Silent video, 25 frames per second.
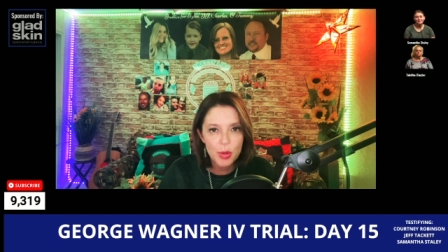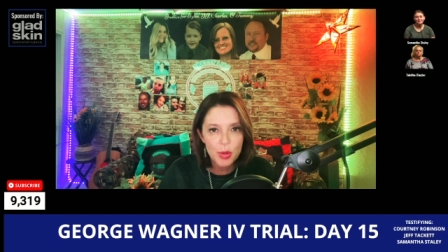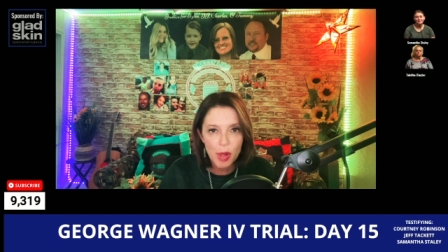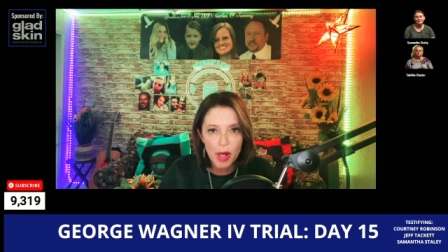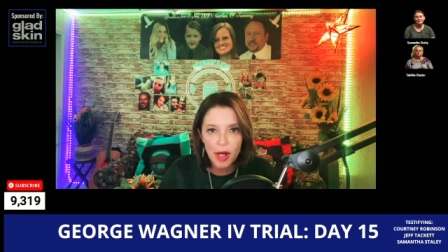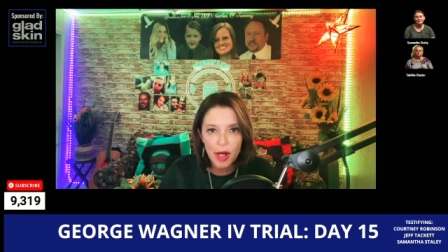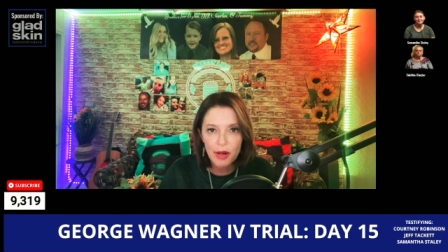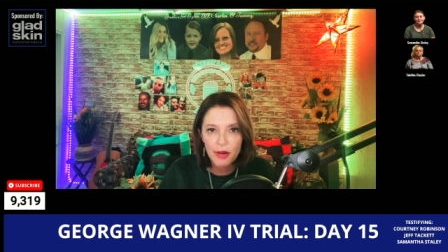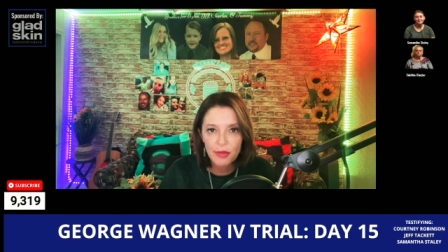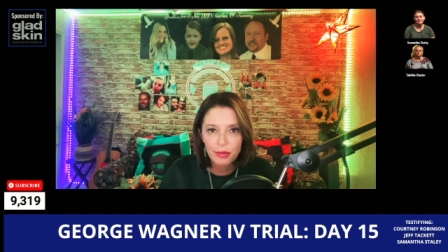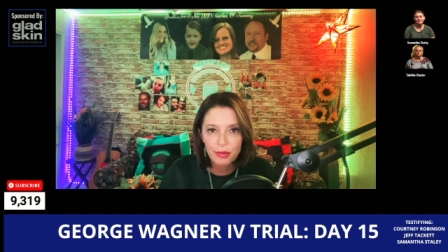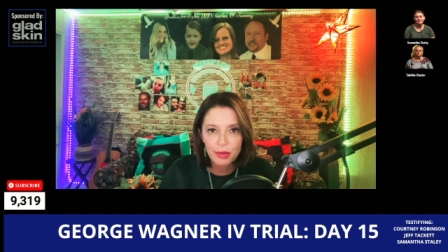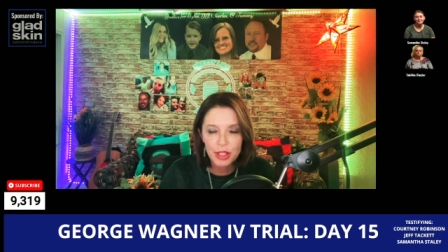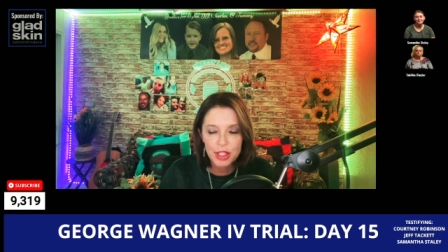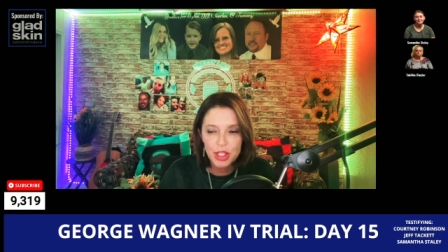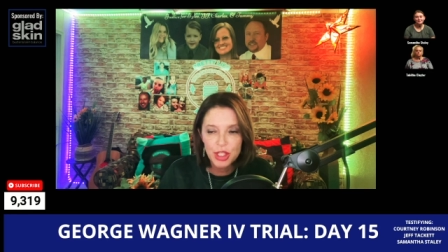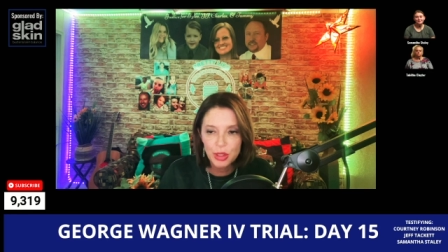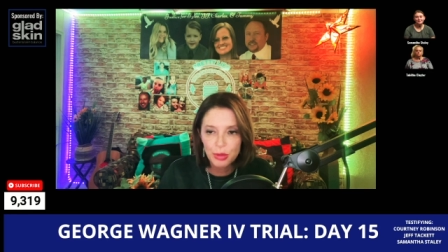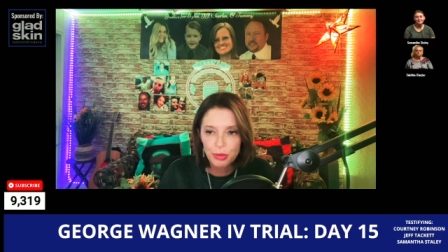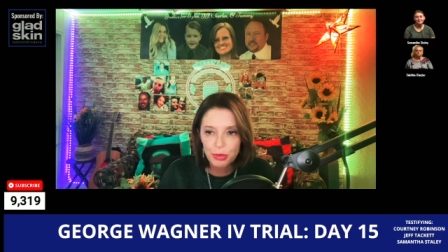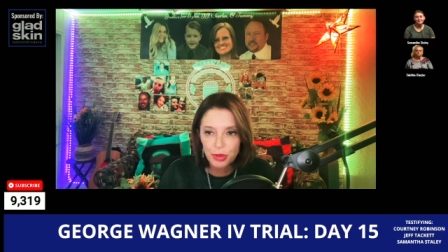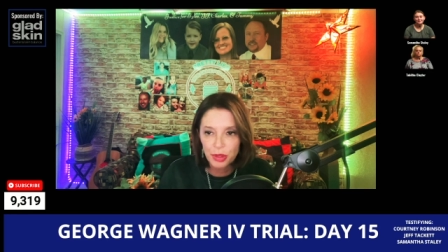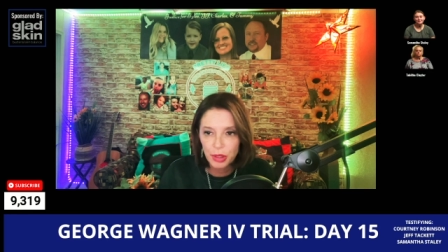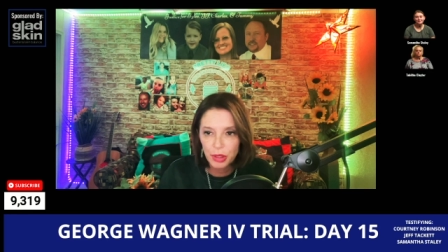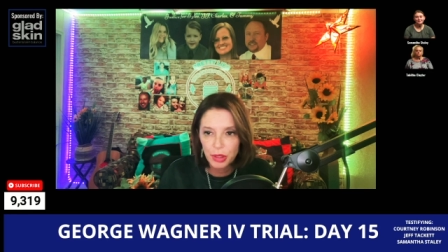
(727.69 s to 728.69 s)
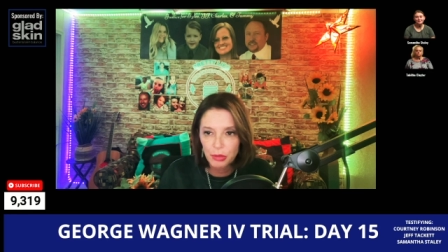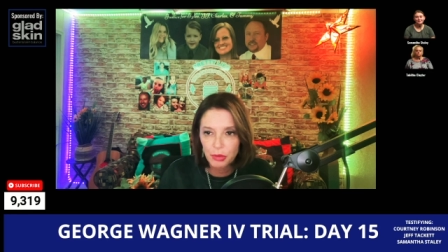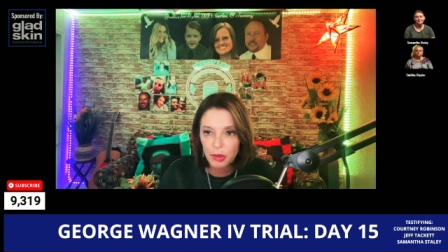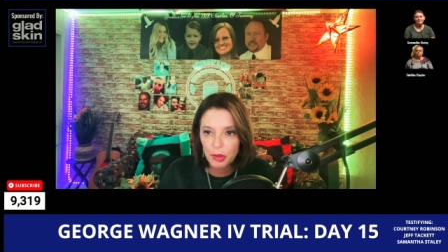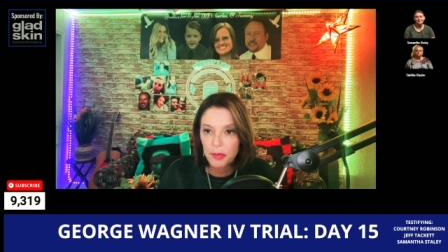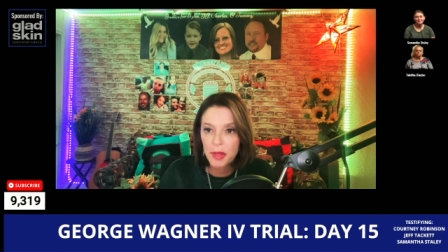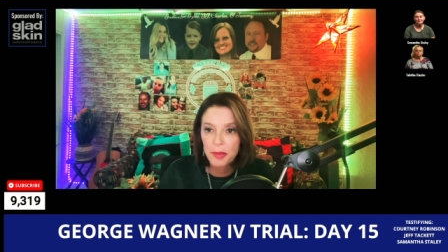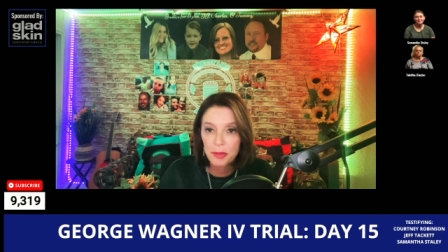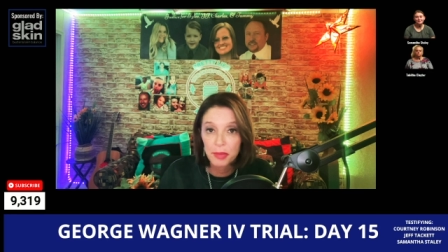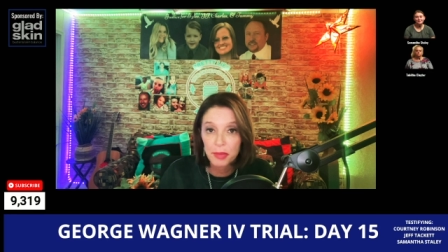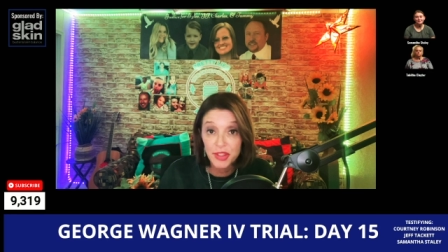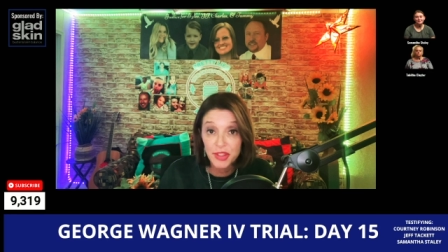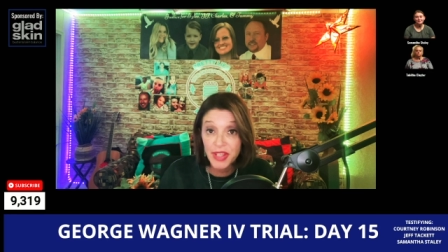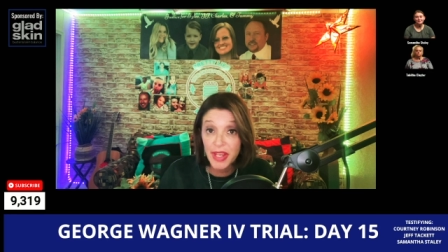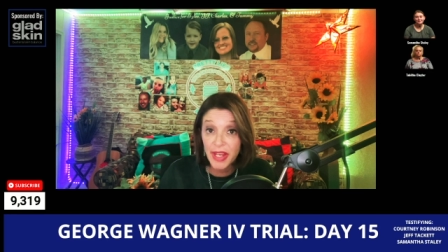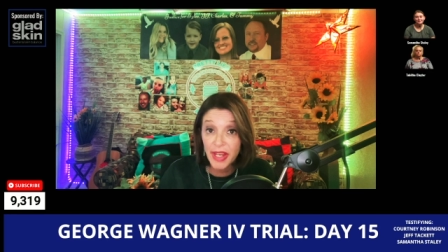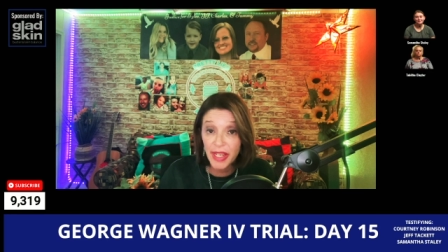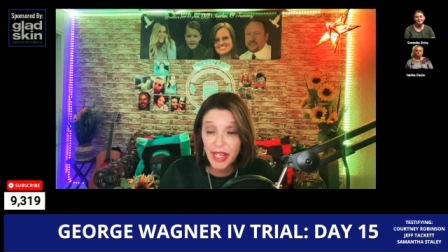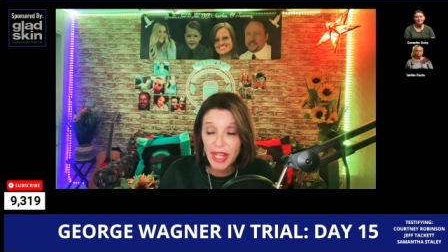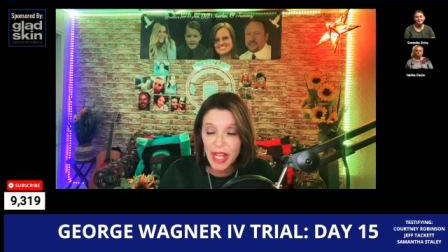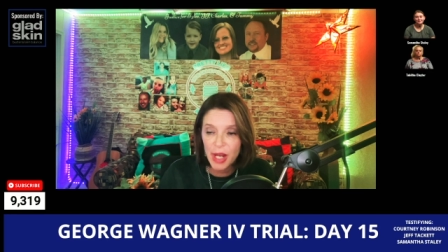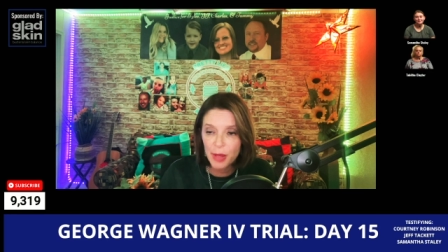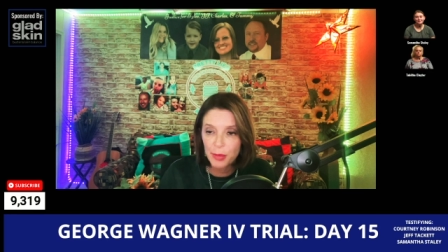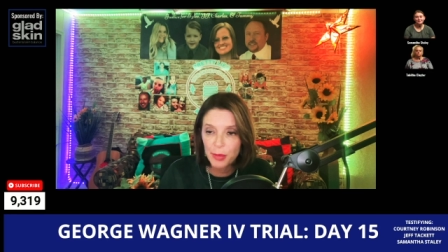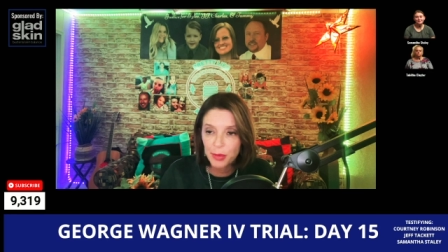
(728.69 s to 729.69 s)
12 when she really remembers
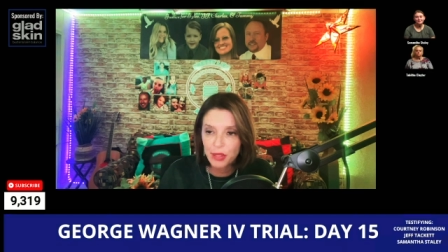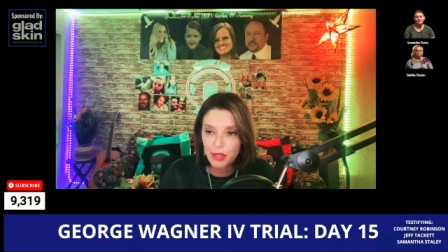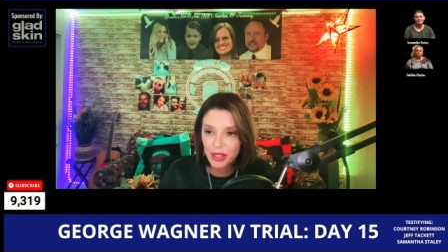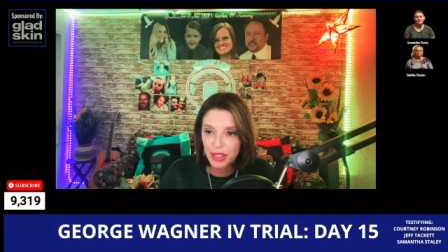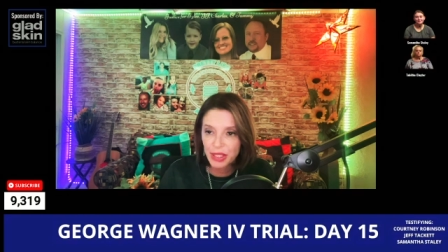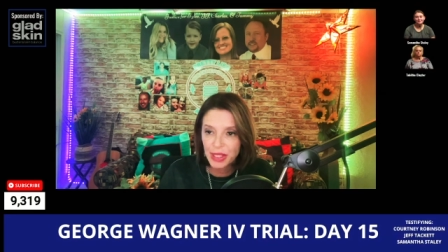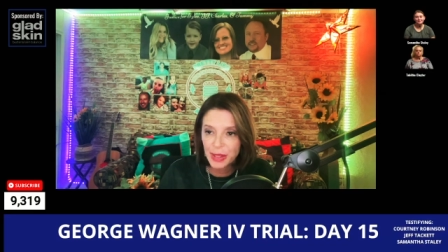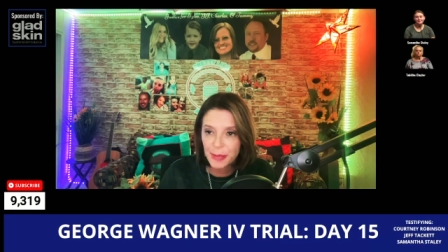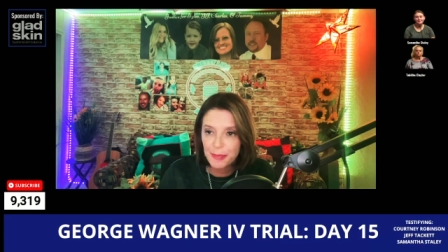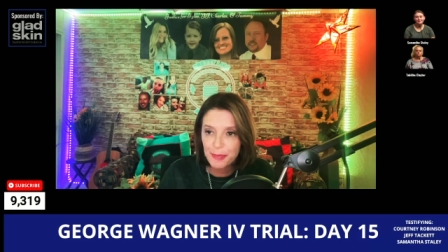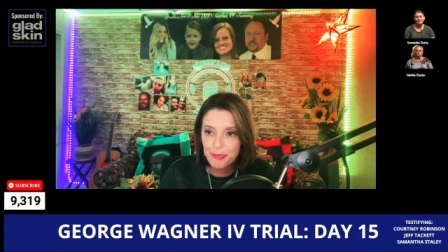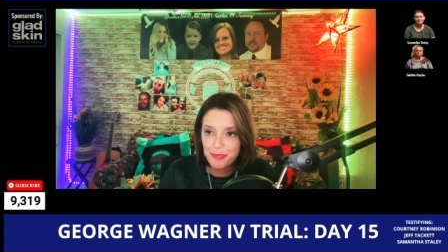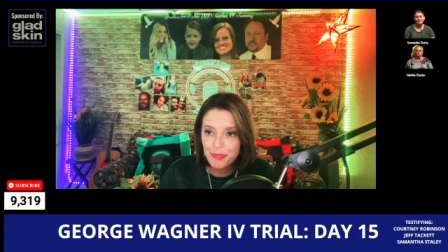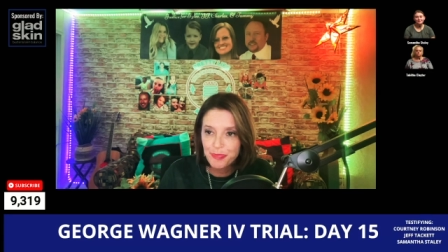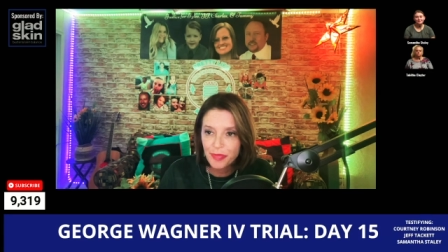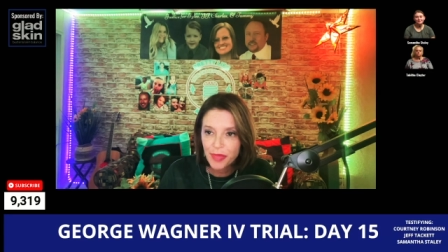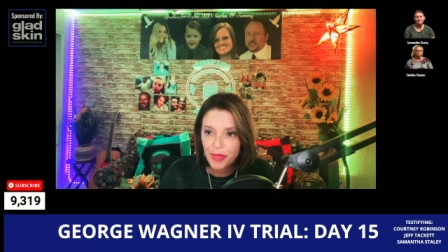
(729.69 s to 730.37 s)
hanging out with them